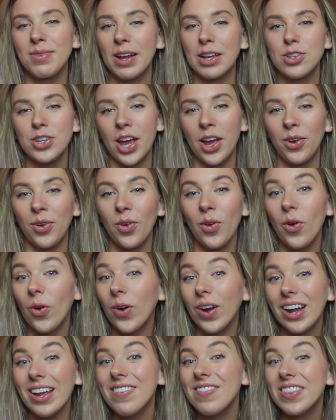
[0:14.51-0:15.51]
channel,
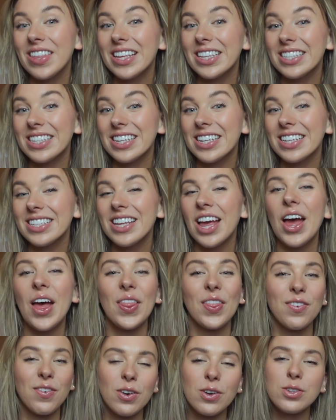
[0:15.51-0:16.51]
or if this is
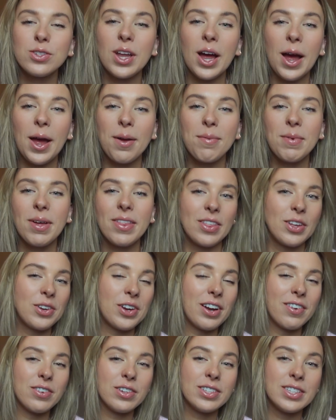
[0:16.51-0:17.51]
the first time that
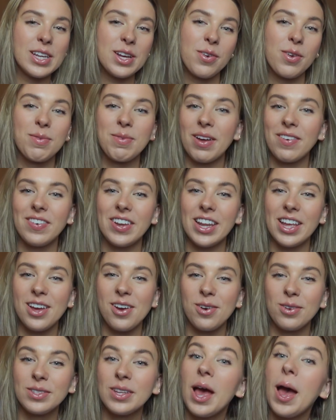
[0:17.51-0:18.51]
you're ever seeing one of my
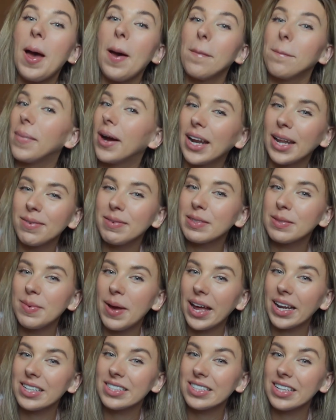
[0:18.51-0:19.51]
videos. My name is
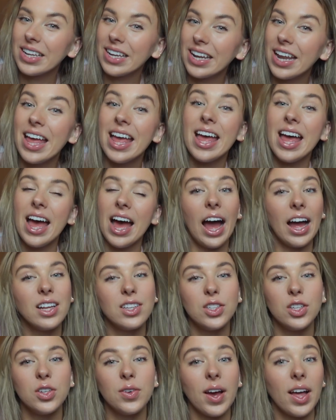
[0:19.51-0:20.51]
Madison. I
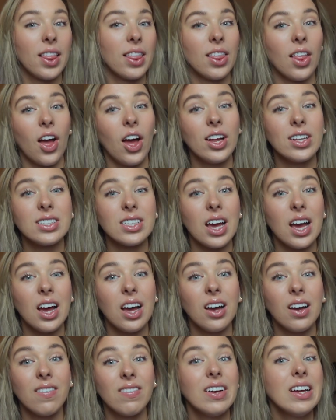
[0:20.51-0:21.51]
do a lot
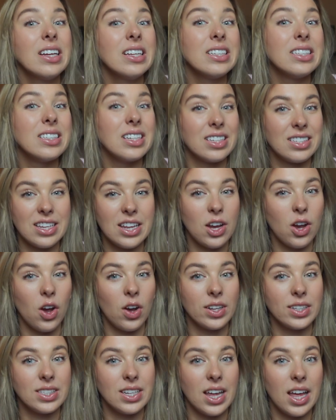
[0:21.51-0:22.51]
of Disney
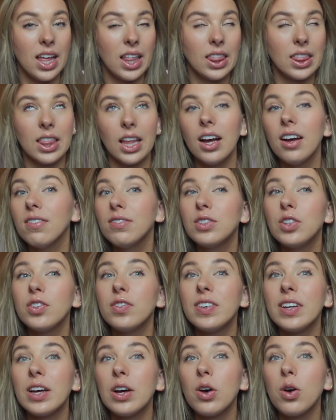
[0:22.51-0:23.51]
content, love to
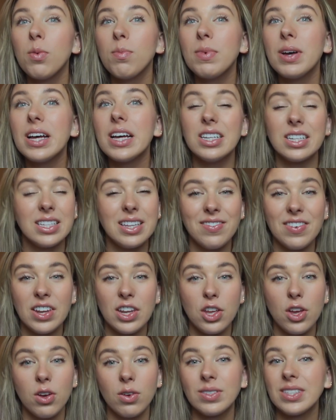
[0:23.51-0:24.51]
film Disney
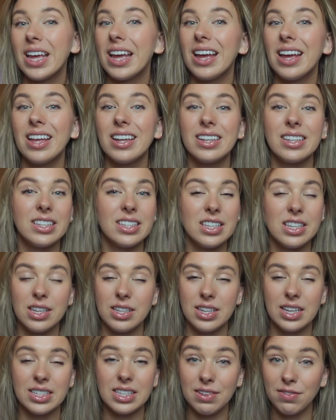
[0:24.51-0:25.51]
videos and
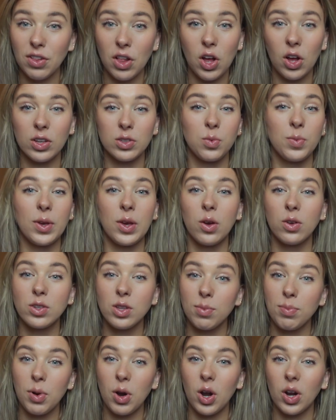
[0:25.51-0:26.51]
Disney vlogs when we go to
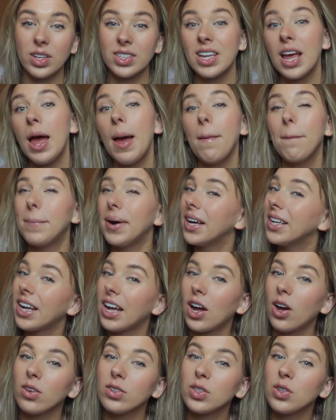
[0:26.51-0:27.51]
the parks, but
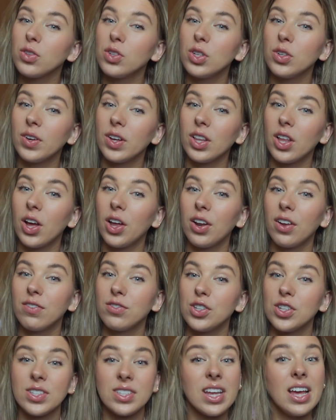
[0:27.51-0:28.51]
I also do a lot of
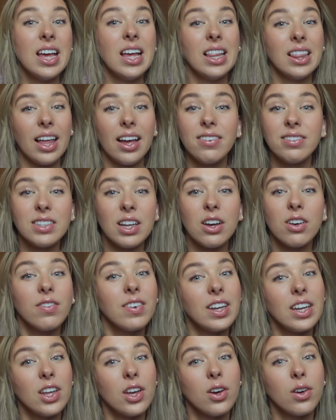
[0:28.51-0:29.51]
just lifestyle
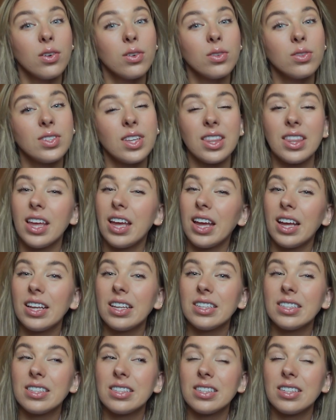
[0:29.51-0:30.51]
videos,
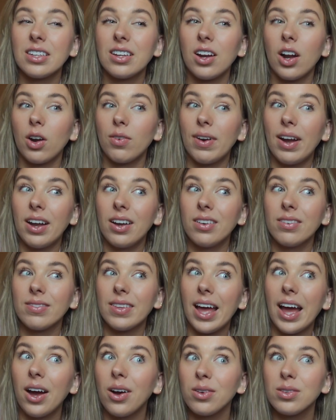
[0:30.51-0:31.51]
things around
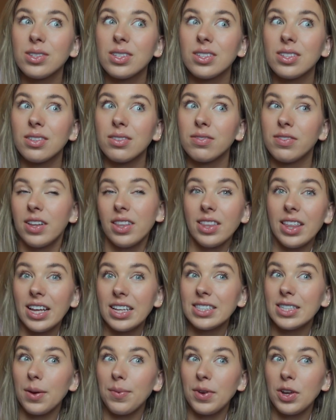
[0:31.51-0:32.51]
the house, fun
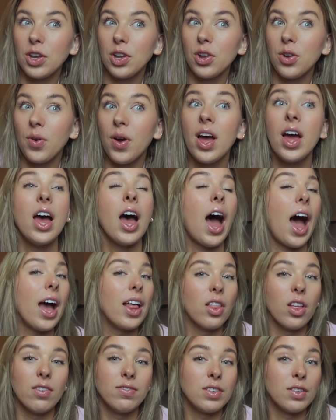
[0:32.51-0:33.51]
things that we do. I
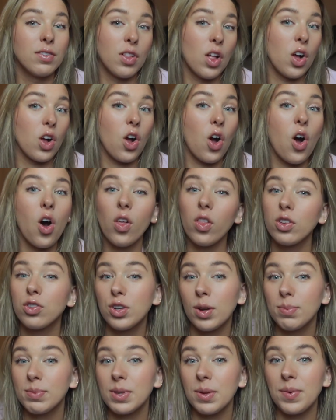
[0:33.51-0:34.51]
love to vlog all the
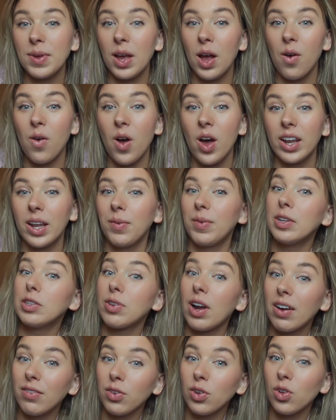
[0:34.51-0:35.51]
trips that we go on, and we
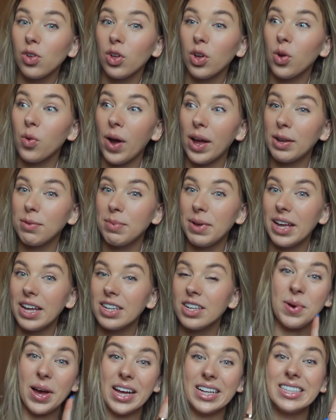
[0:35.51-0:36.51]
travel quite a
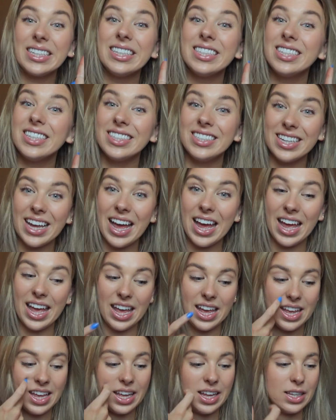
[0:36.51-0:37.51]
bit. But
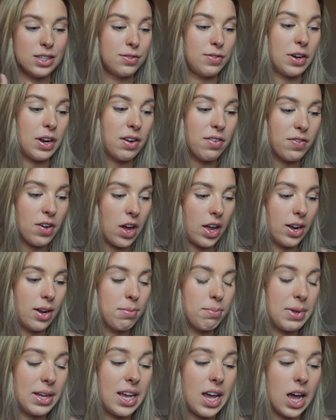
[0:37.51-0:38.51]
today is very fun
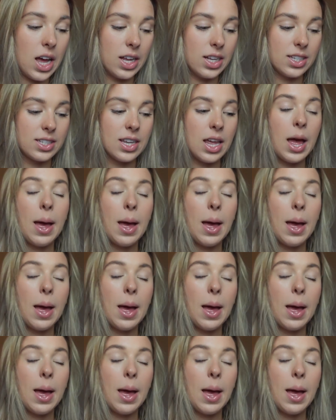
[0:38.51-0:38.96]
because